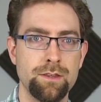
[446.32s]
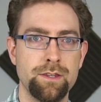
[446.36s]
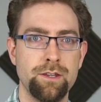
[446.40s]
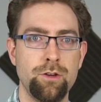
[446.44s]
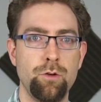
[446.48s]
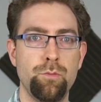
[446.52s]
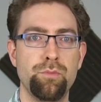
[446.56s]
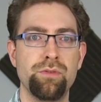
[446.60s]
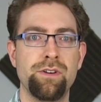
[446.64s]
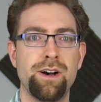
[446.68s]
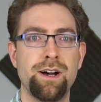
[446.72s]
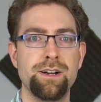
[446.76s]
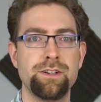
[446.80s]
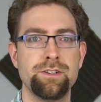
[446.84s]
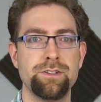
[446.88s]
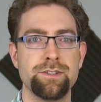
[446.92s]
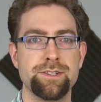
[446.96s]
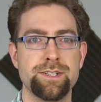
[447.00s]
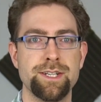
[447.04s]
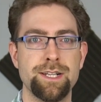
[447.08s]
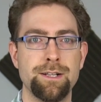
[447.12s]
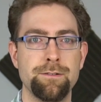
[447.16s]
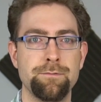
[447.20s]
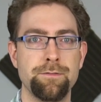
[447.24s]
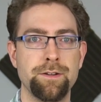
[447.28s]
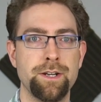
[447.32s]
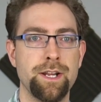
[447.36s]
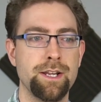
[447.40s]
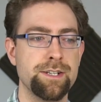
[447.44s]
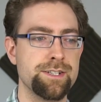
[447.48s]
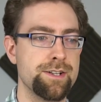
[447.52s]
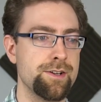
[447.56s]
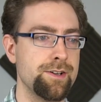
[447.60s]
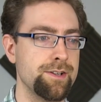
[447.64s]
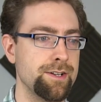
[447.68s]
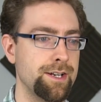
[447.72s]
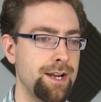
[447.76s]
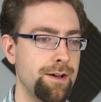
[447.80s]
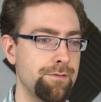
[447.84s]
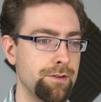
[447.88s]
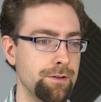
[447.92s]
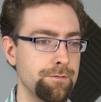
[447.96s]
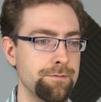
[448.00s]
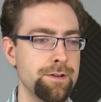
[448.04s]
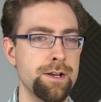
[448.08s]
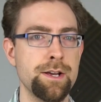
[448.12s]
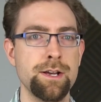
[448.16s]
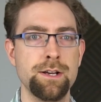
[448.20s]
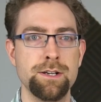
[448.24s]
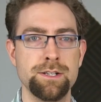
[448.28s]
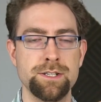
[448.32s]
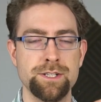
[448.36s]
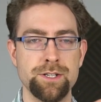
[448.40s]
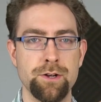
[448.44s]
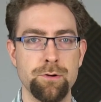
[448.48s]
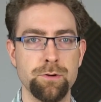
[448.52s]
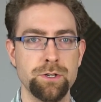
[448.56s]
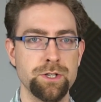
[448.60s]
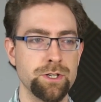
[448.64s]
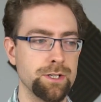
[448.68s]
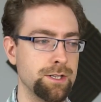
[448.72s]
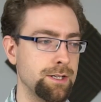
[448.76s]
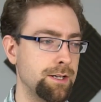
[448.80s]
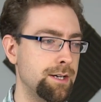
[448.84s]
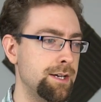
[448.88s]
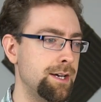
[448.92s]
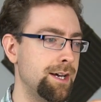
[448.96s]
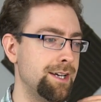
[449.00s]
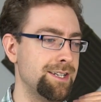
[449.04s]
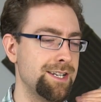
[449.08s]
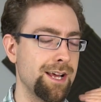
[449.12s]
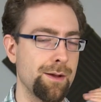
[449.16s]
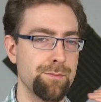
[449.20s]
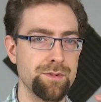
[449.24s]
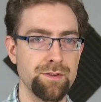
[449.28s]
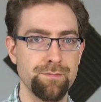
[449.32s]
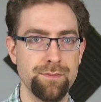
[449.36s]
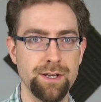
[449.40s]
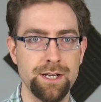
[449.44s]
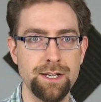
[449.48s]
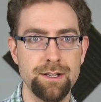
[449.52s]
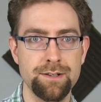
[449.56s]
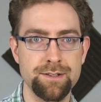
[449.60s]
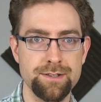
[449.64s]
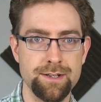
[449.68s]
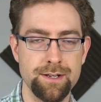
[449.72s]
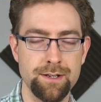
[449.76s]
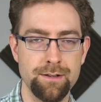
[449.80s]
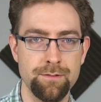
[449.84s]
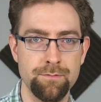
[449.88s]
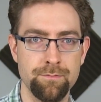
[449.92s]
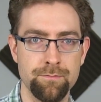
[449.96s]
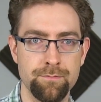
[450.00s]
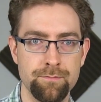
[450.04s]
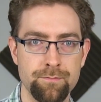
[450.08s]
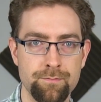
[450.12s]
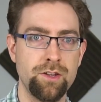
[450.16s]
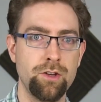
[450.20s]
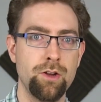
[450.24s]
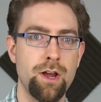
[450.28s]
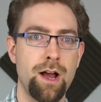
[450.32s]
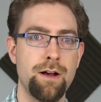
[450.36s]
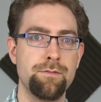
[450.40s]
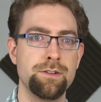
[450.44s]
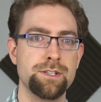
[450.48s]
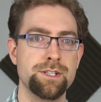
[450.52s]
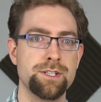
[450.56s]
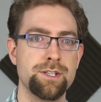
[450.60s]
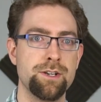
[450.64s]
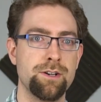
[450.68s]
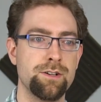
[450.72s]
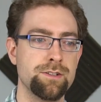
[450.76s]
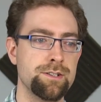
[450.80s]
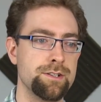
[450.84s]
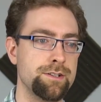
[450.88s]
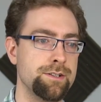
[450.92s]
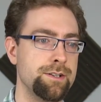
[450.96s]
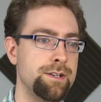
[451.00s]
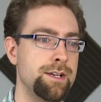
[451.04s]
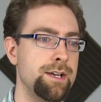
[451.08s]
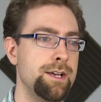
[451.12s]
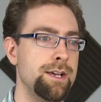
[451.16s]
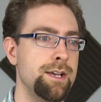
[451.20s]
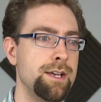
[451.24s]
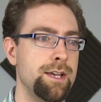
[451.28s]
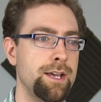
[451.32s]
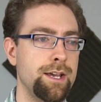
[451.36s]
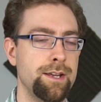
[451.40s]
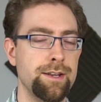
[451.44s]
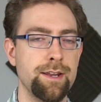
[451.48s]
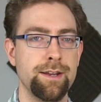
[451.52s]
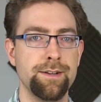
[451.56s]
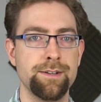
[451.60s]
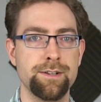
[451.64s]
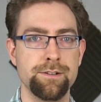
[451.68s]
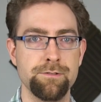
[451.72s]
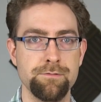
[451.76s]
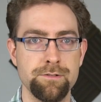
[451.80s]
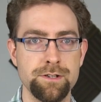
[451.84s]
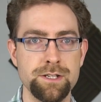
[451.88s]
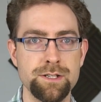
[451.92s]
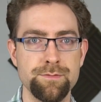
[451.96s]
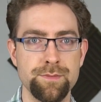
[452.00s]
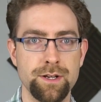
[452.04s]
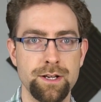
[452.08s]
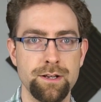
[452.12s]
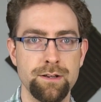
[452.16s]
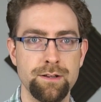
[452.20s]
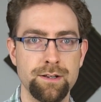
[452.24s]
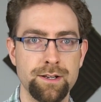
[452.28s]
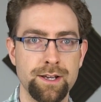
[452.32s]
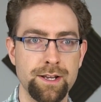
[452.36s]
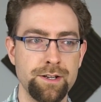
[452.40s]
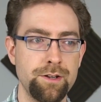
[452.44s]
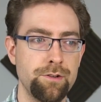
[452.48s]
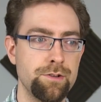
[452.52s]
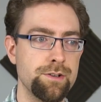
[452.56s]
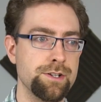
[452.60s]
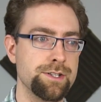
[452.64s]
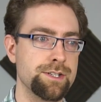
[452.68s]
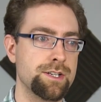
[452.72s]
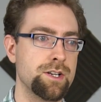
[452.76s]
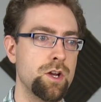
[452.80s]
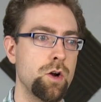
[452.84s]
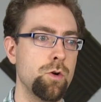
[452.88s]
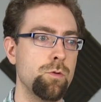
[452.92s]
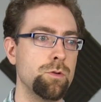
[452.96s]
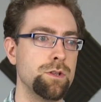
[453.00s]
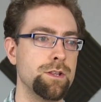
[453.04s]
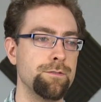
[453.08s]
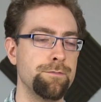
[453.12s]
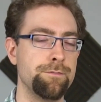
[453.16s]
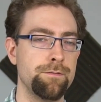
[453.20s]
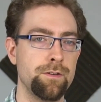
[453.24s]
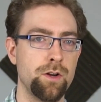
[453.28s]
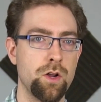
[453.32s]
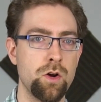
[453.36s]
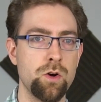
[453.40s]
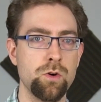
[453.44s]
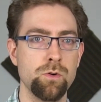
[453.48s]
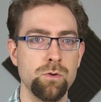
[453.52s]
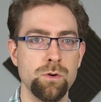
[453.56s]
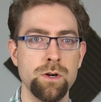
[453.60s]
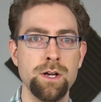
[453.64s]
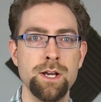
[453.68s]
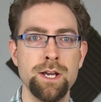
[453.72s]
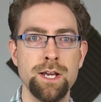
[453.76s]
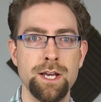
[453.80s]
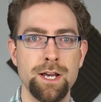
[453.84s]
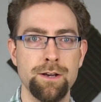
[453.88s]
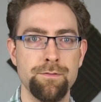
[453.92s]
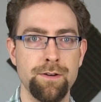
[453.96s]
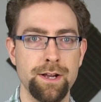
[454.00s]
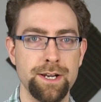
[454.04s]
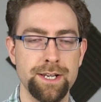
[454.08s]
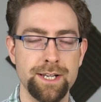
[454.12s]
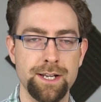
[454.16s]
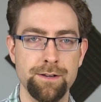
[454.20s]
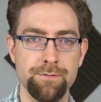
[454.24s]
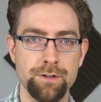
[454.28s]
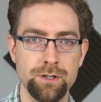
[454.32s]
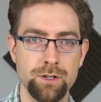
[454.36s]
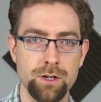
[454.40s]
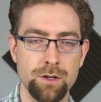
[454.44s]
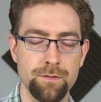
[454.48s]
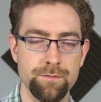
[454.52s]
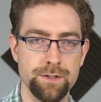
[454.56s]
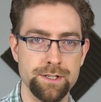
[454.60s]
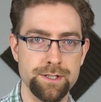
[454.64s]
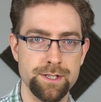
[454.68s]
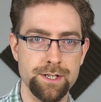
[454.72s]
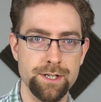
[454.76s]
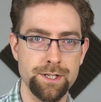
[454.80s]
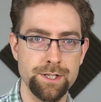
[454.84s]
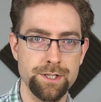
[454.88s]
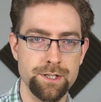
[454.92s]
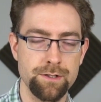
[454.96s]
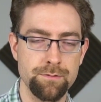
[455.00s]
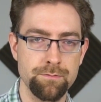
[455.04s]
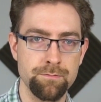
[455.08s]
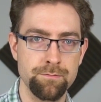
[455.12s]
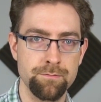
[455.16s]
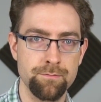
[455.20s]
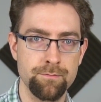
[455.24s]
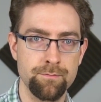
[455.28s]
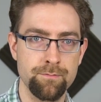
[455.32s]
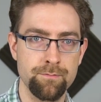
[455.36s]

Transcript: Do you pride yourself in a certain level of social adaptability? Do you have a certain innate charisma? Can you just go with the flow of any given conversation?